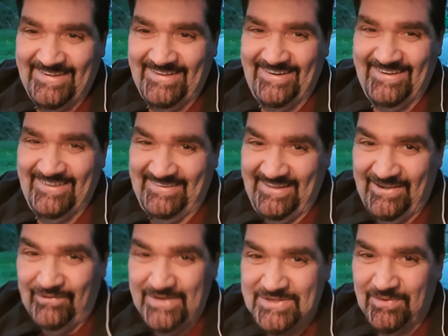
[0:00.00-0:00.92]
they
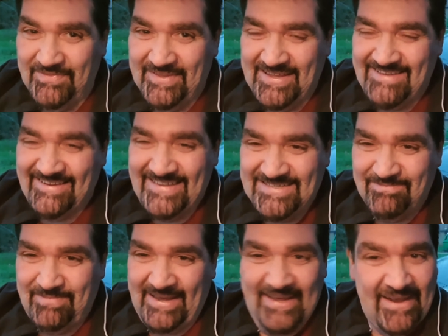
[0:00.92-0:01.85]
always want the guy to
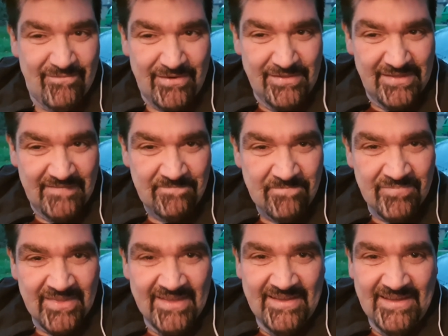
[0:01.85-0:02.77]
pay everything,
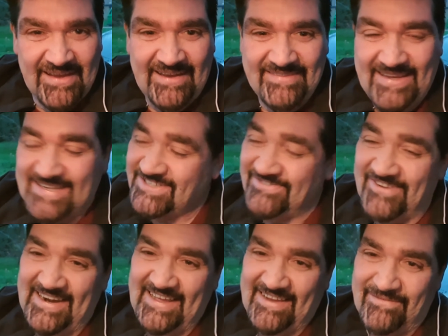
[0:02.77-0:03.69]
and that's
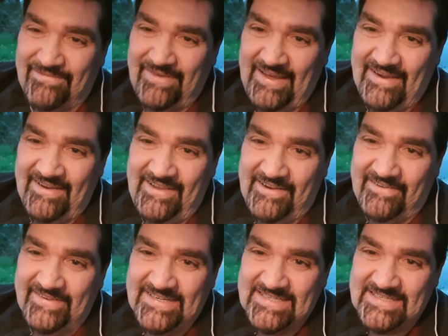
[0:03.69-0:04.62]
really unfair. You
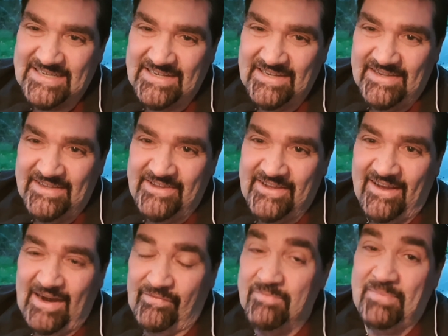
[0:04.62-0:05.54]
know, it's you
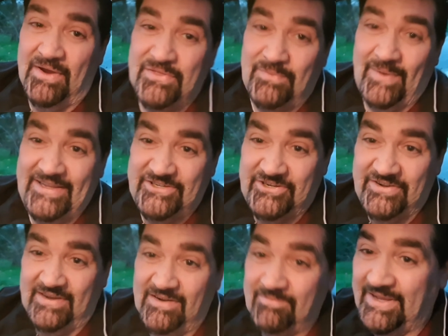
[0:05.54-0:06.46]
can't have it both ways. You
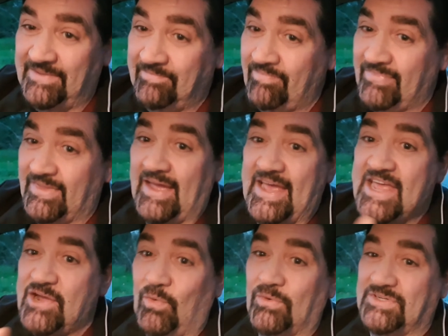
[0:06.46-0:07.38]
can't be
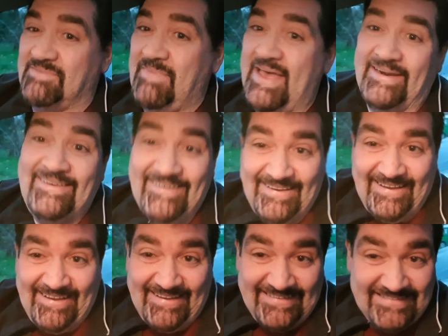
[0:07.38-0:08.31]
equal to men
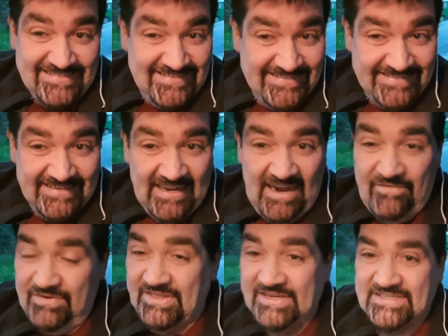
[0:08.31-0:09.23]
and
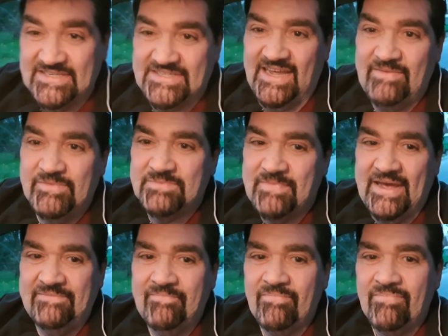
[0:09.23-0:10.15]
everything's the same as
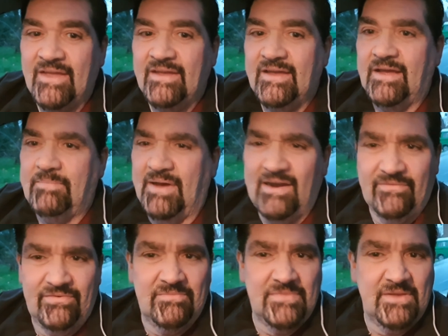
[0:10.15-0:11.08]
men, apart
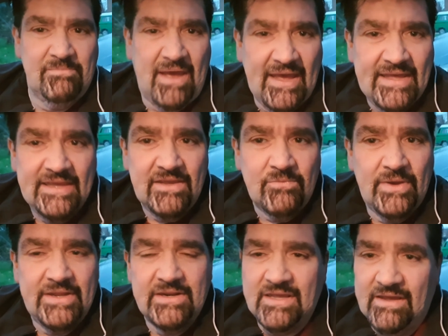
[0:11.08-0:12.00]
from the paying,
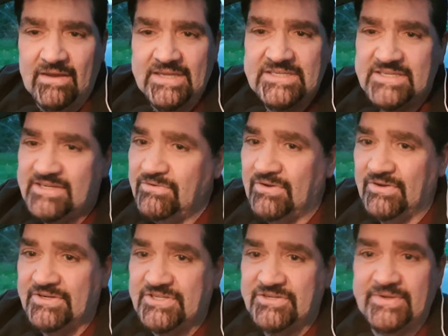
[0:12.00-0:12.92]
when a guy's still got
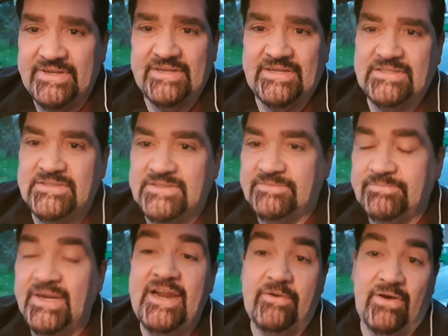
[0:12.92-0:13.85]
to do it. And
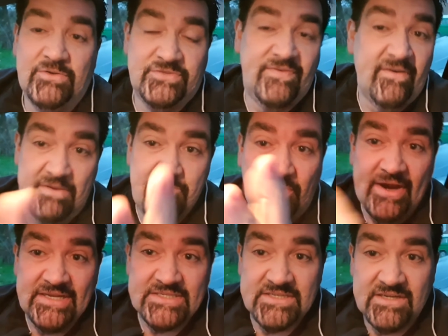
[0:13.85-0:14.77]
but anyway, I was very
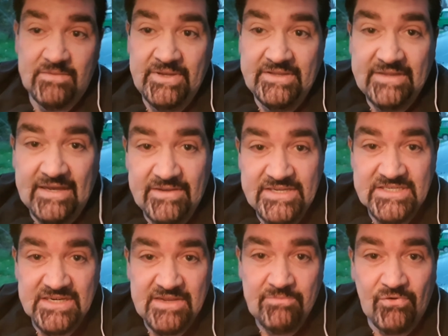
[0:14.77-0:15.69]
impressed. I mean, that
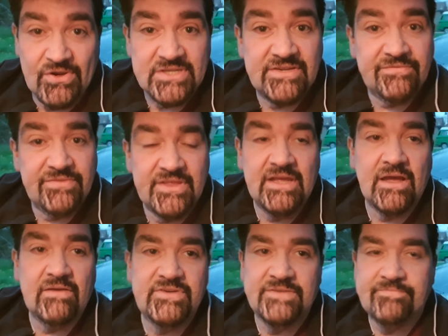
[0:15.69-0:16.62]
is an impressive thing,
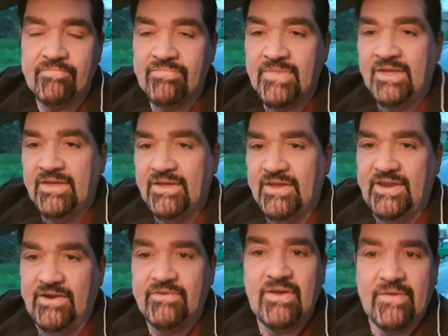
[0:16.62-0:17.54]
after,
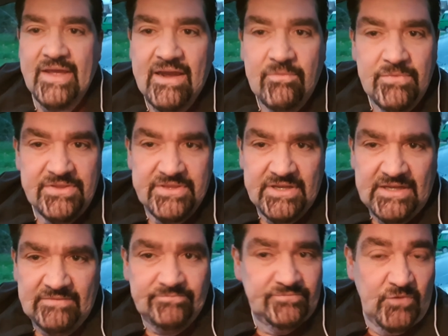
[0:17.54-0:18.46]
you know, going out with
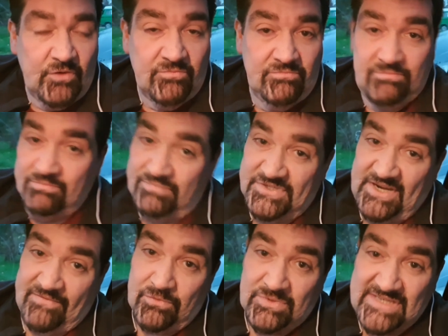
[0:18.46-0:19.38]
on
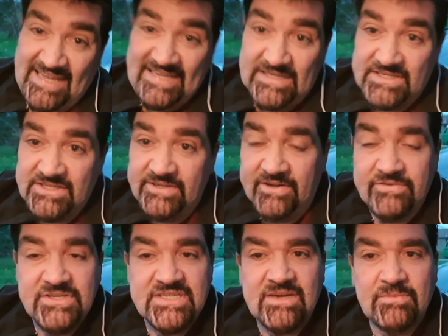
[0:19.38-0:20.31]
several dates, you
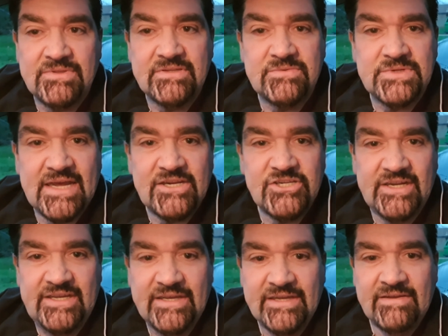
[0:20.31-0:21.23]
know, to someone that was
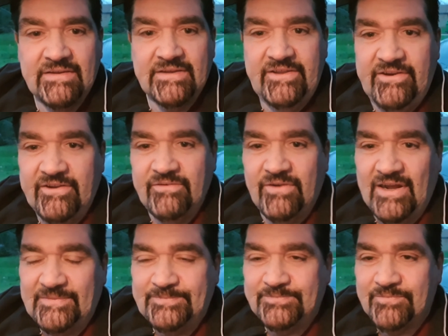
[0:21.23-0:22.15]
actually, you
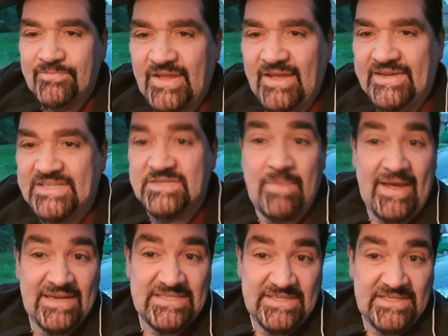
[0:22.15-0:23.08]
know,
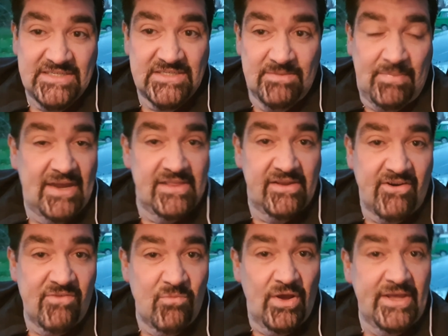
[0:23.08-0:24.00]
expected to pay
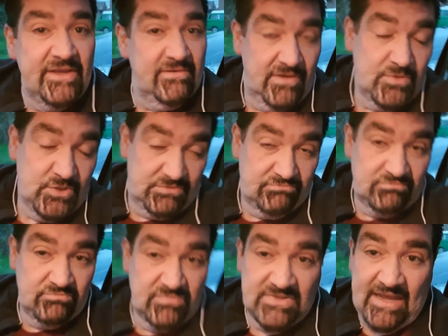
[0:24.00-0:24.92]
their own way.
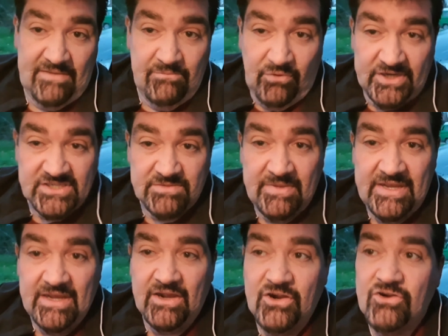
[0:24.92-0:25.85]
That impressed
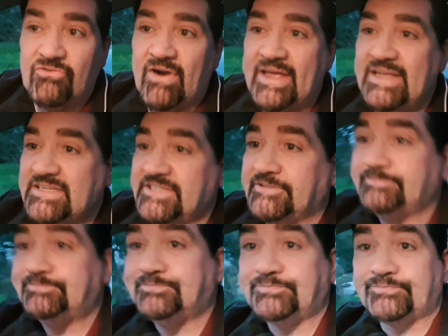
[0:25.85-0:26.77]
me a great deal.
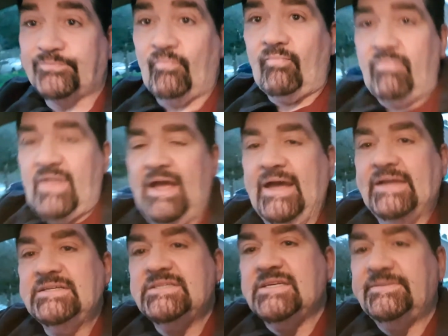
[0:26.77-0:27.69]

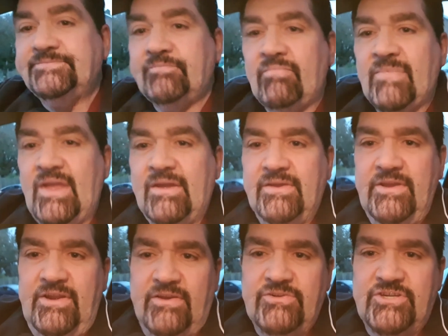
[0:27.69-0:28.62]
And
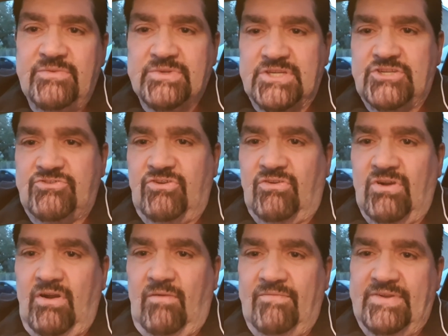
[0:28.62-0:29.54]
you know, she was a strong,
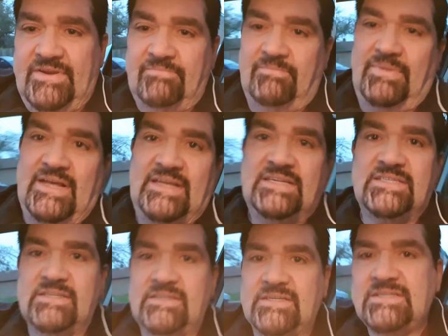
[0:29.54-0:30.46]
confident
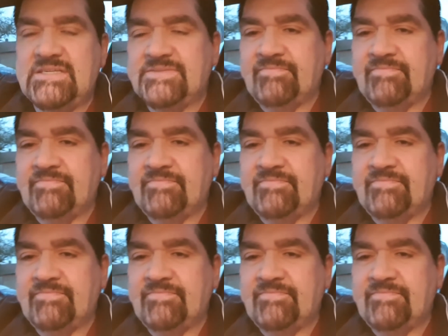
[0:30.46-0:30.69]
person, and